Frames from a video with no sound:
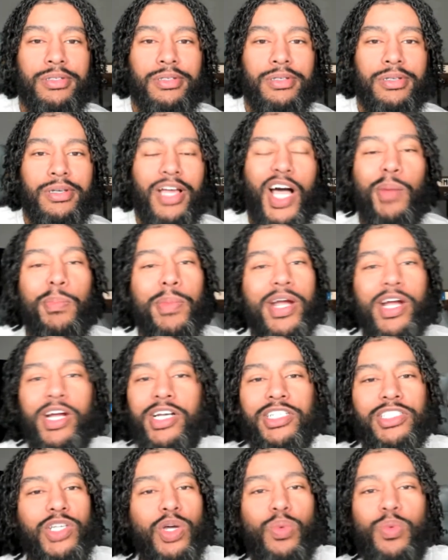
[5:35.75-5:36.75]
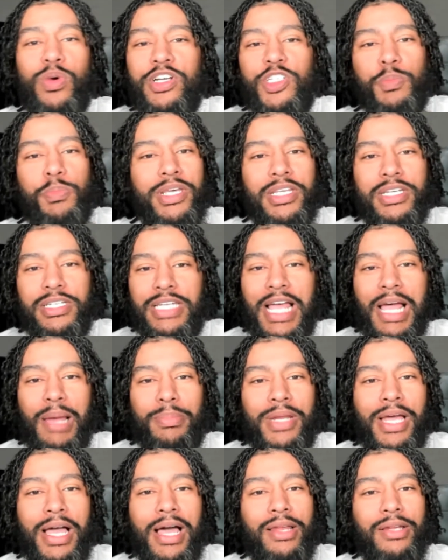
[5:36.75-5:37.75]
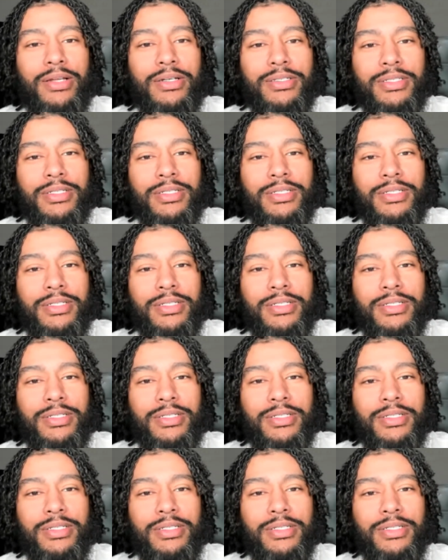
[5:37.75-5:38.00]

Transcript: Americans don't want to spend top dollars.